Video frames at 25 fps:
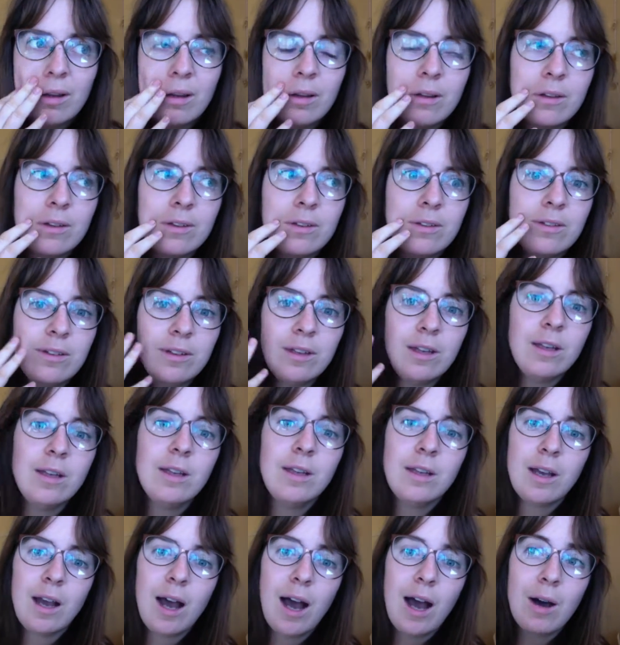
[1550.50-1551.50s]

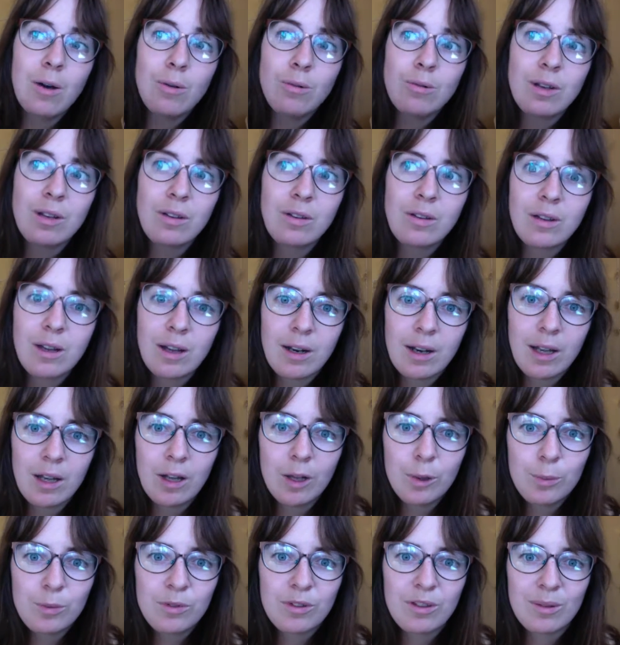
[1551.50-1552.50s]
see how this can
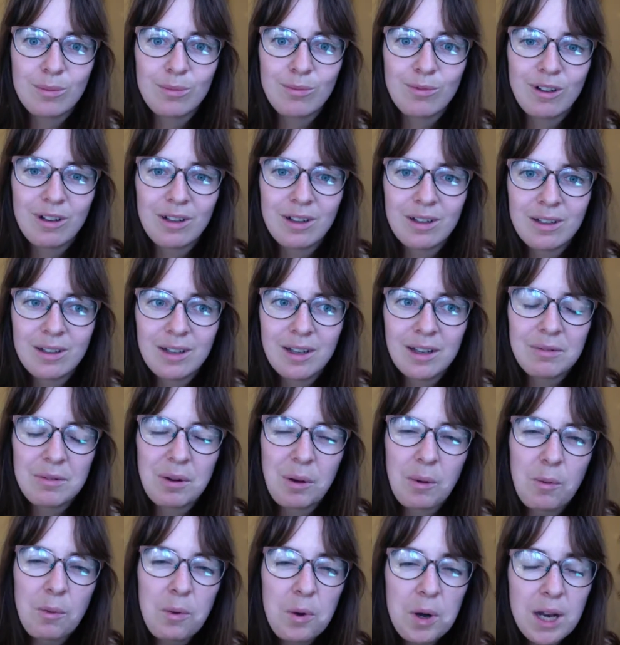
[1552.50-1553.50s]
help someone and
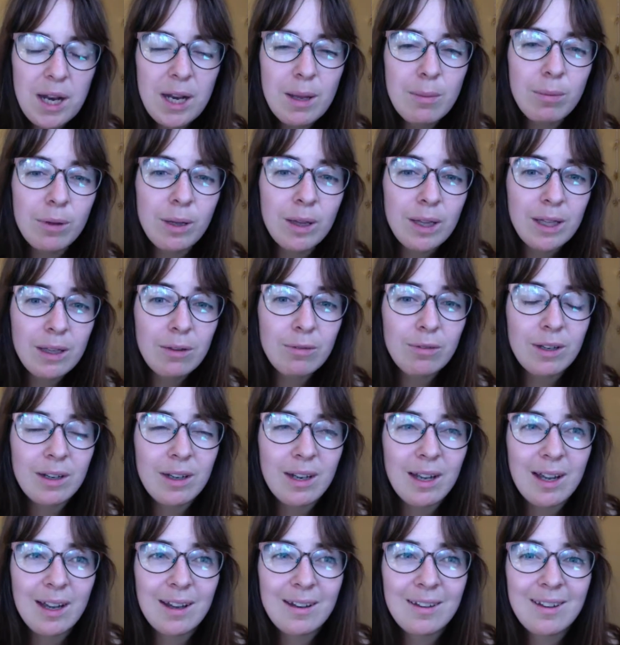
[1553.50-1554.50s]
we really believe in
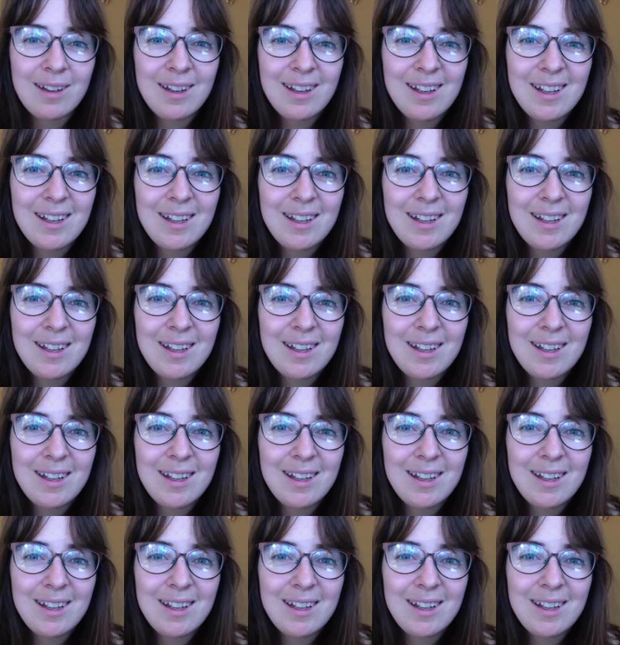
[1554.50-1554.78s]
that,